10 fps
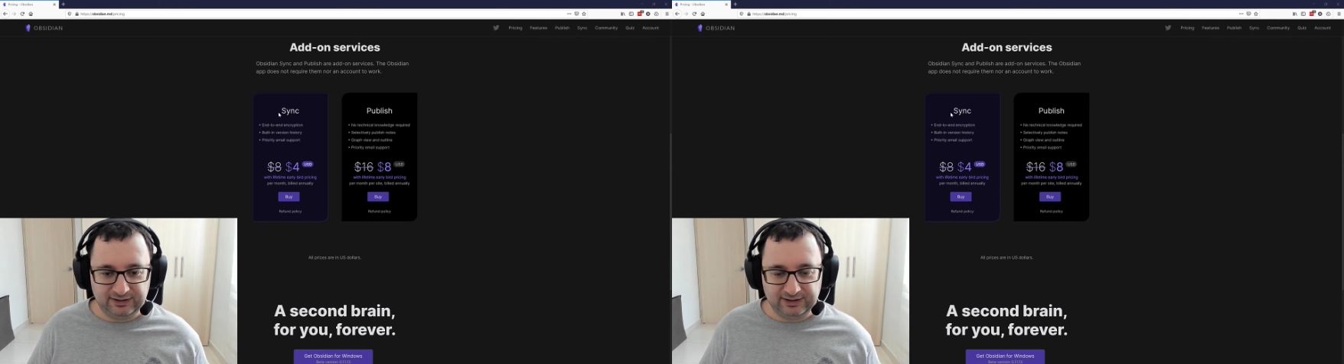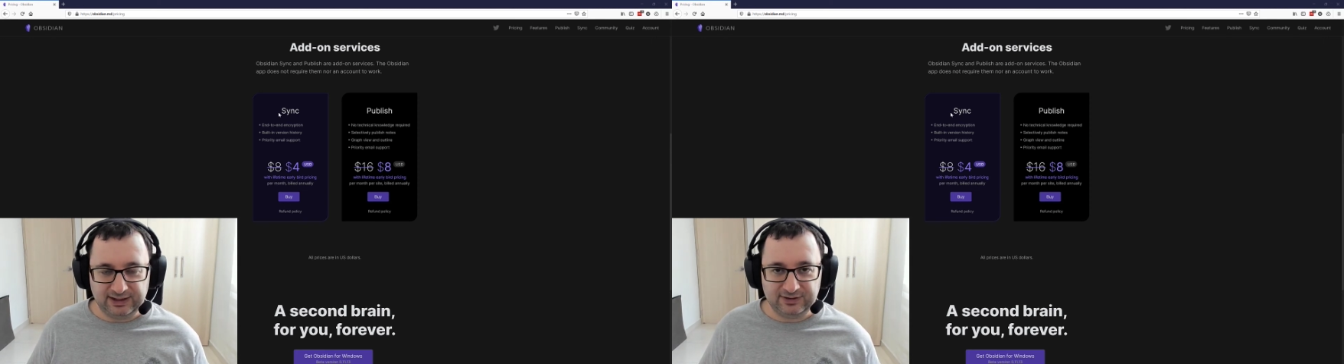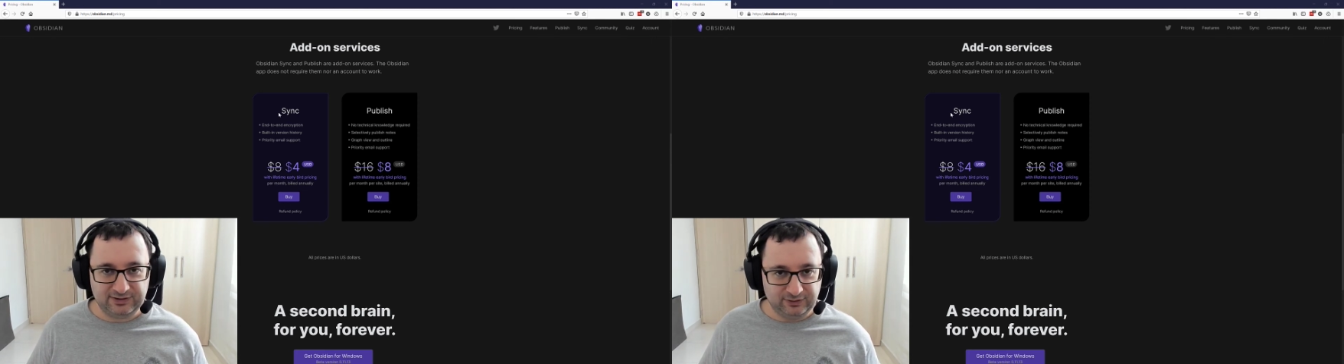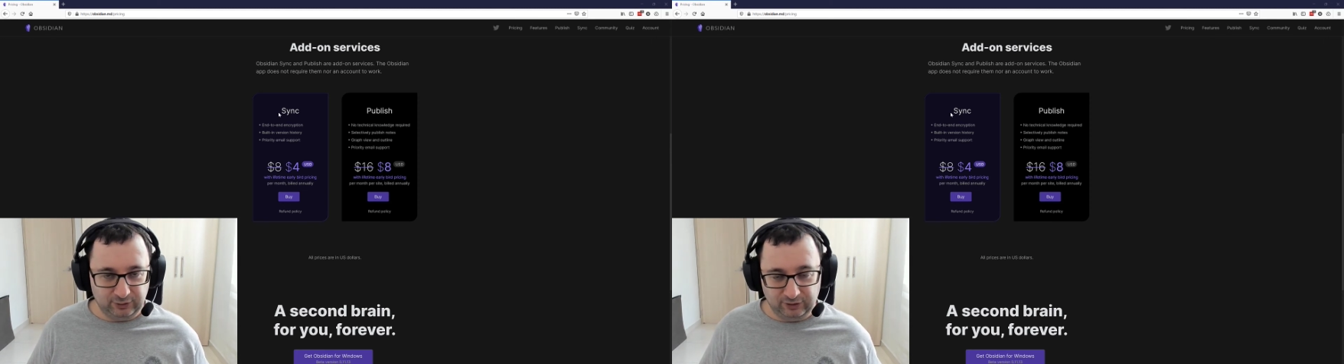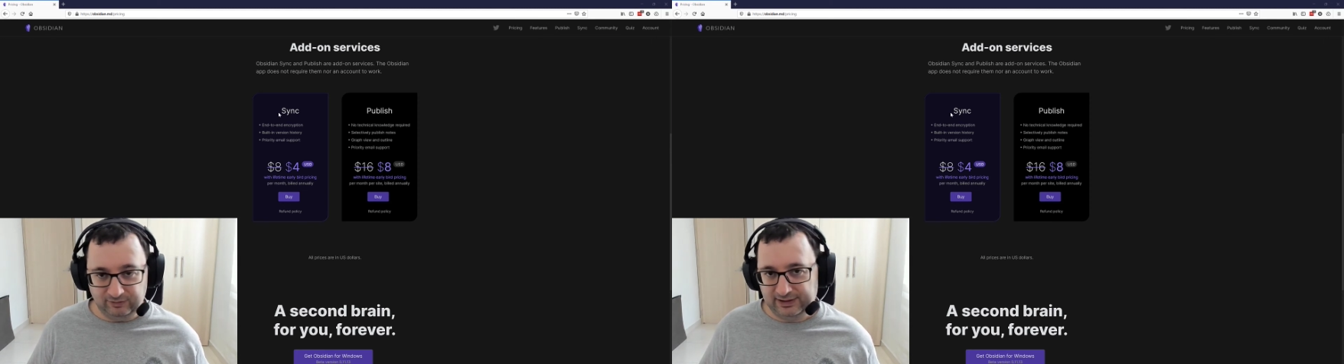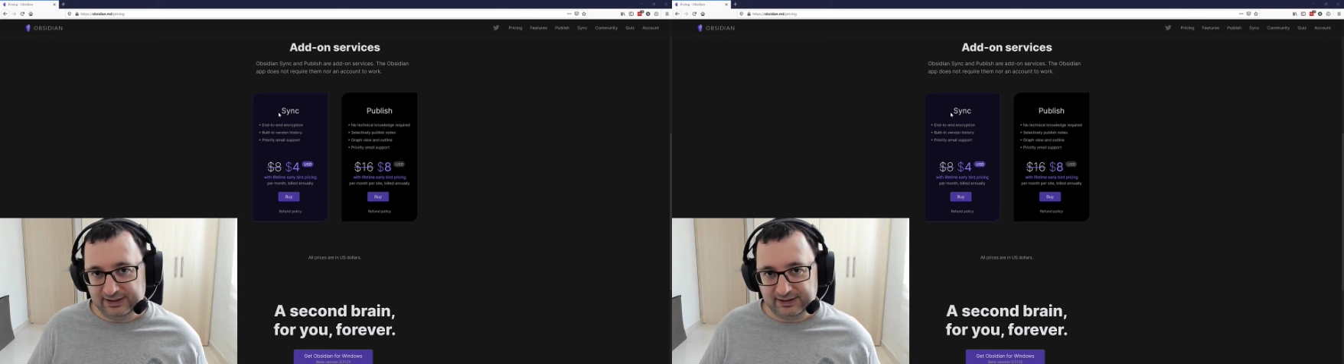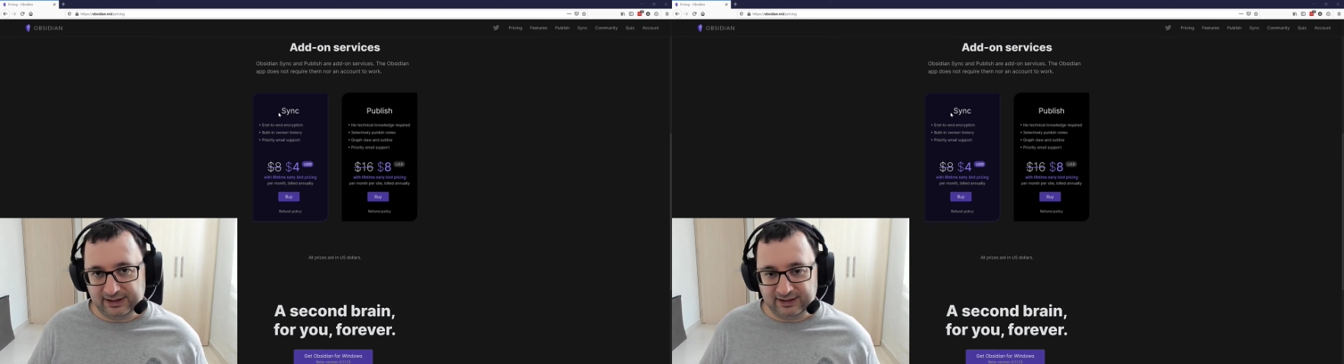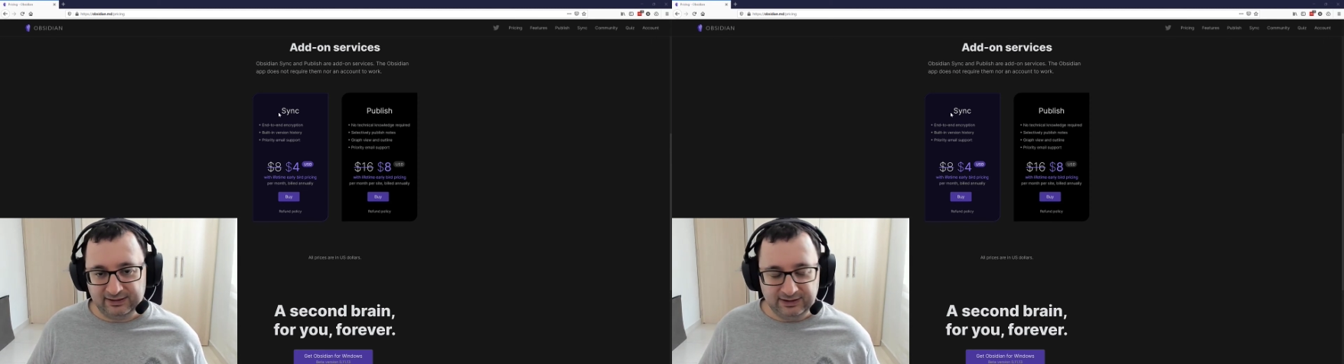The data's already
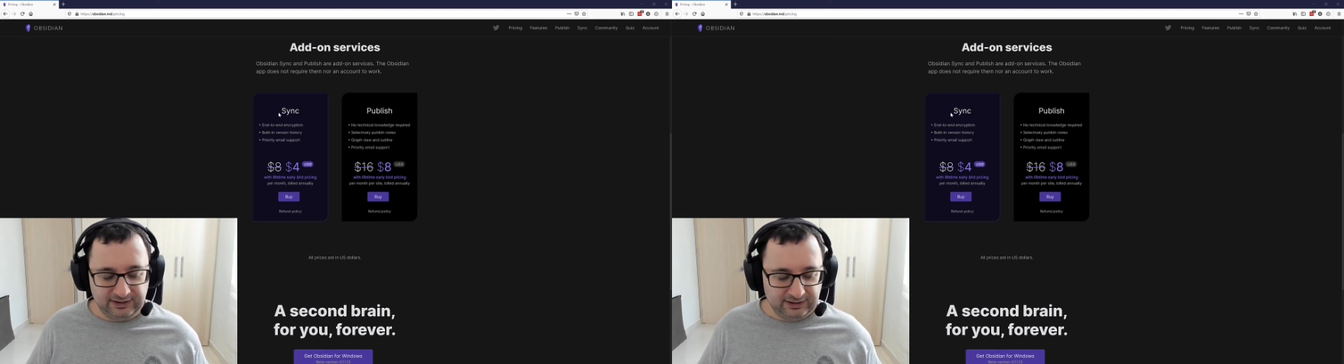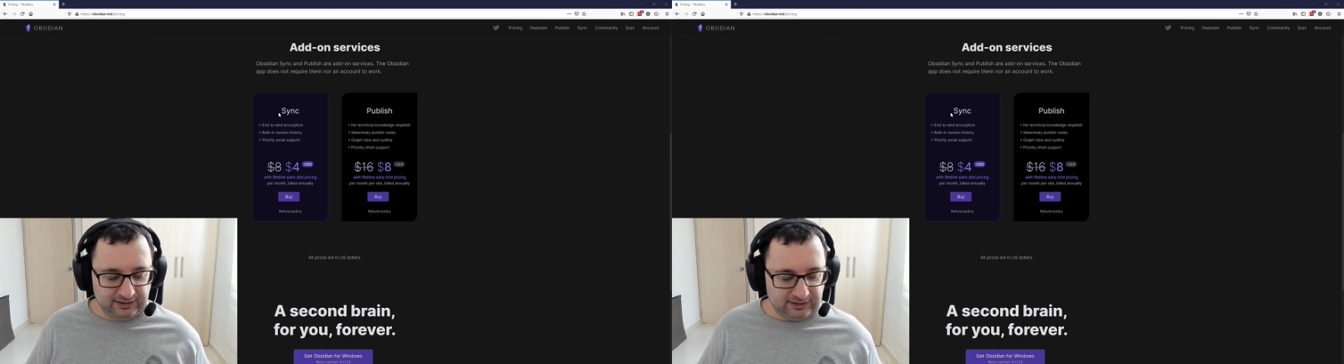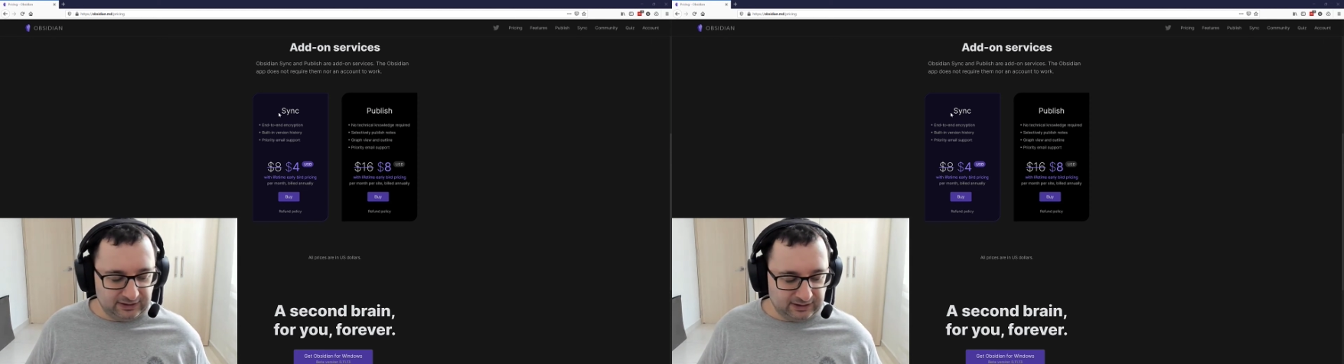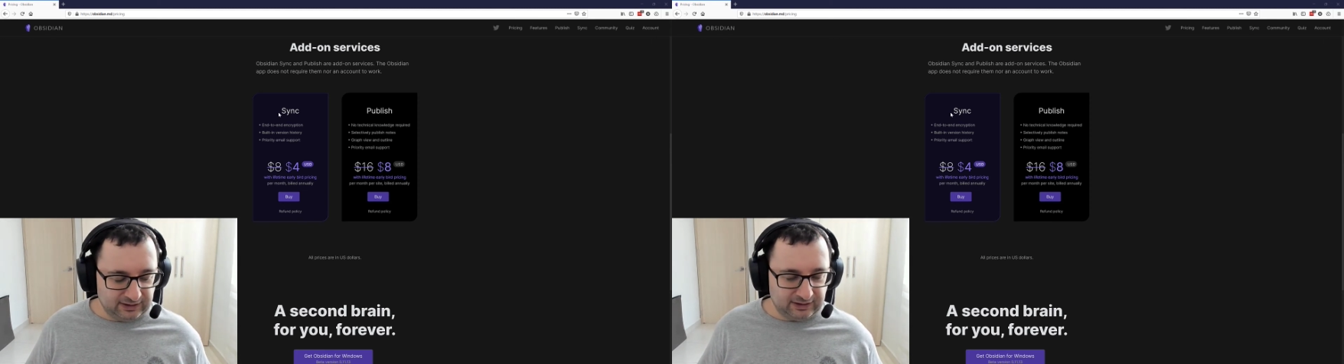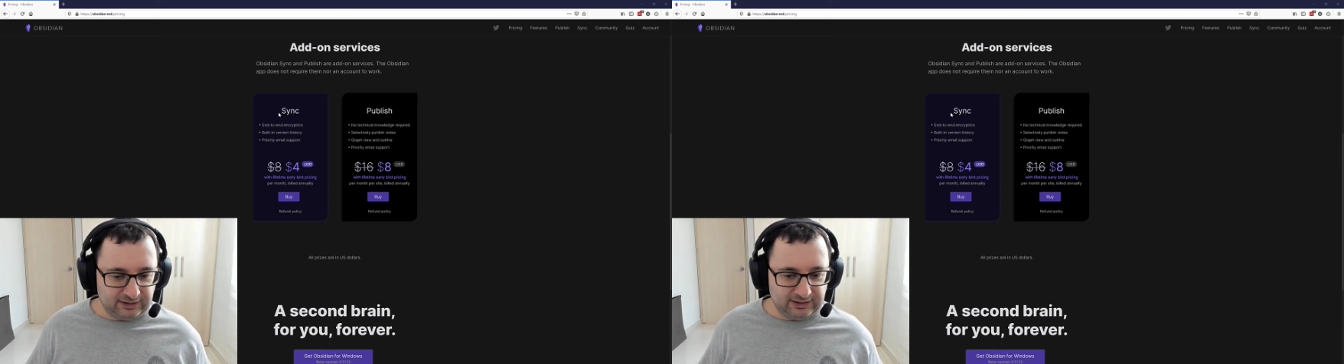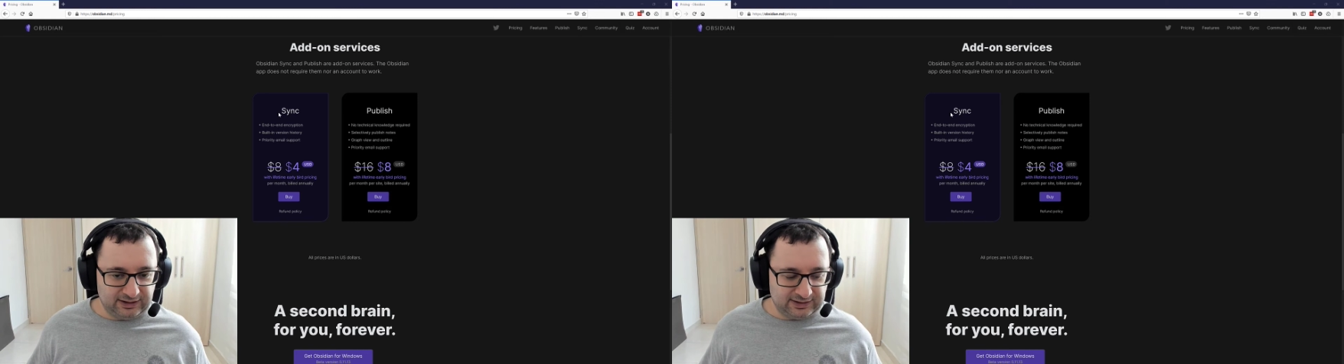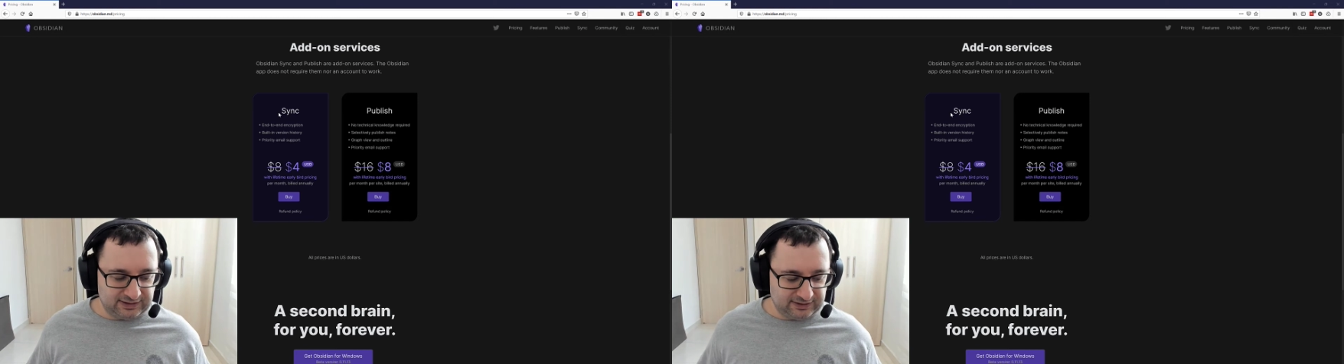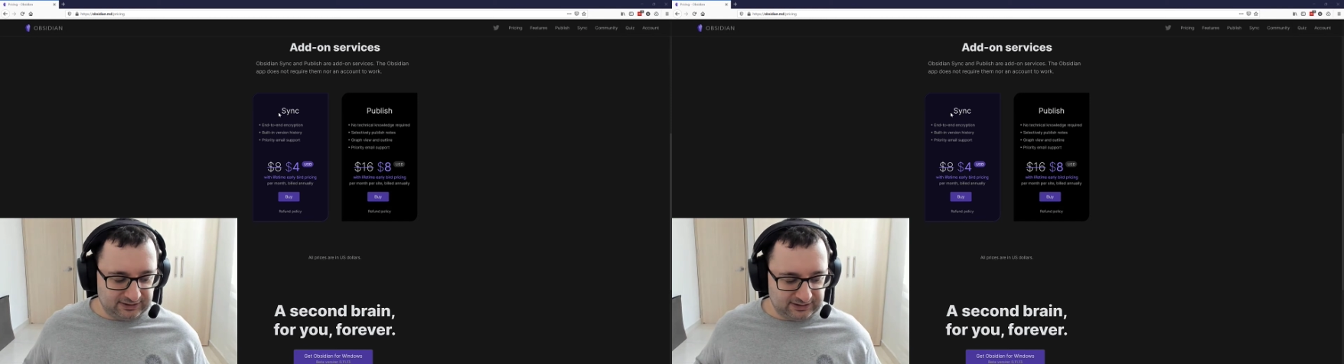there.
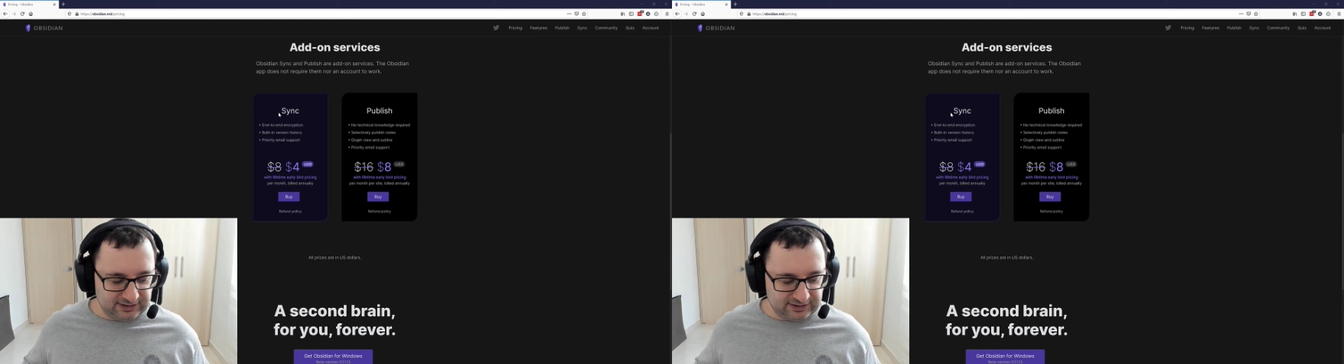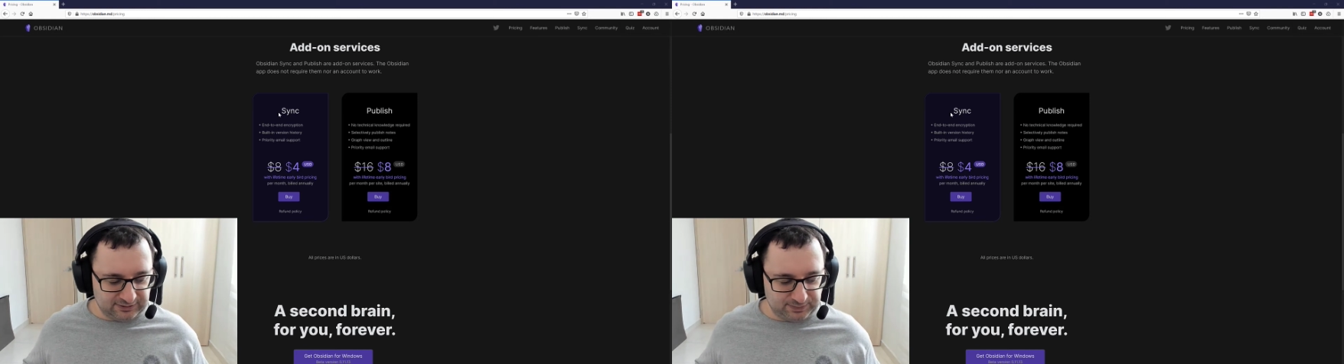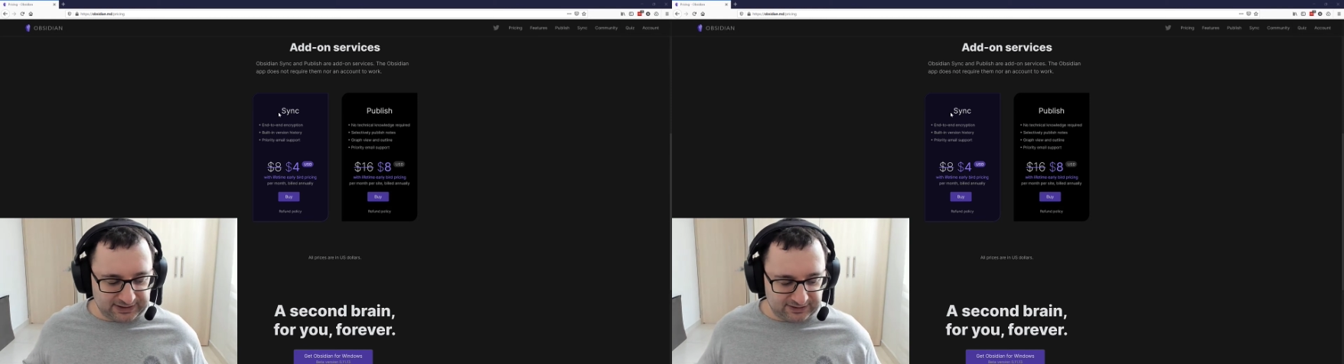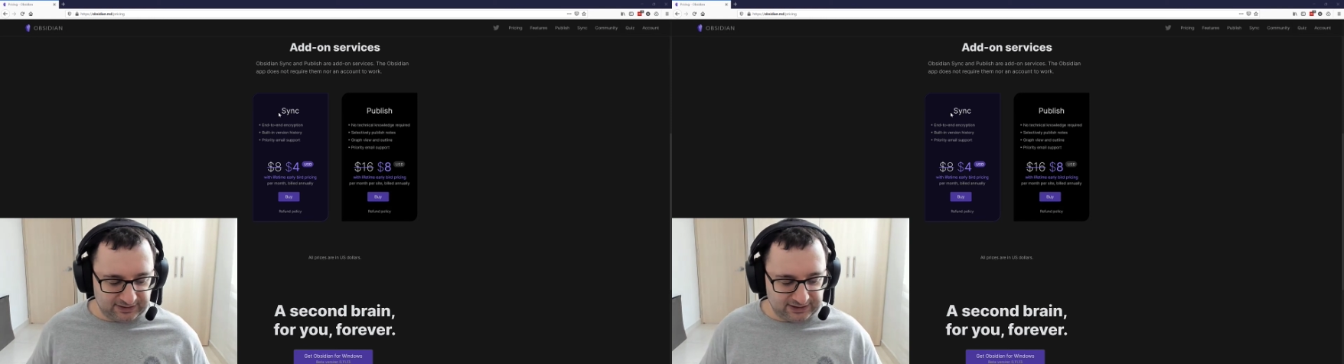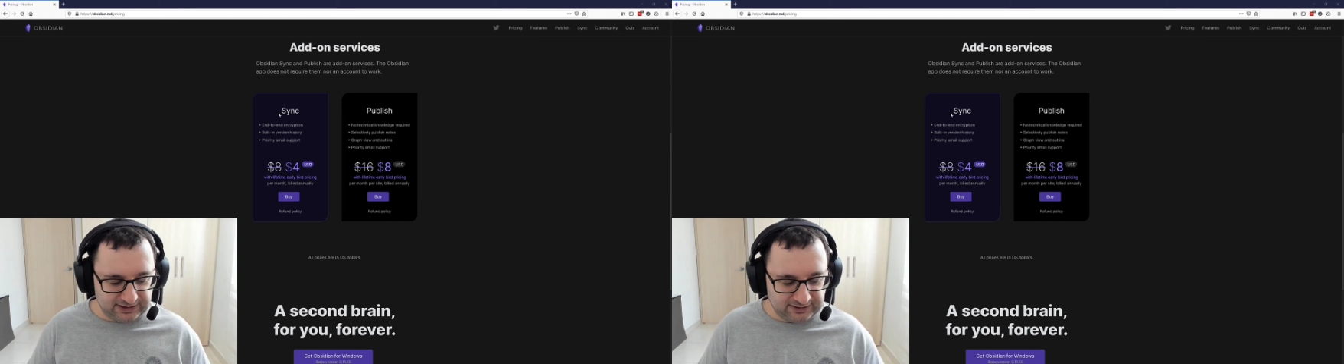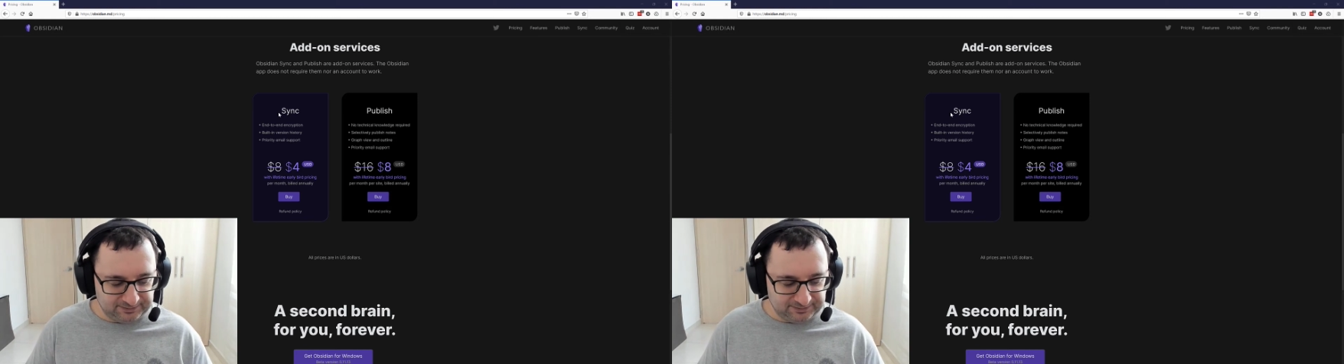This is basically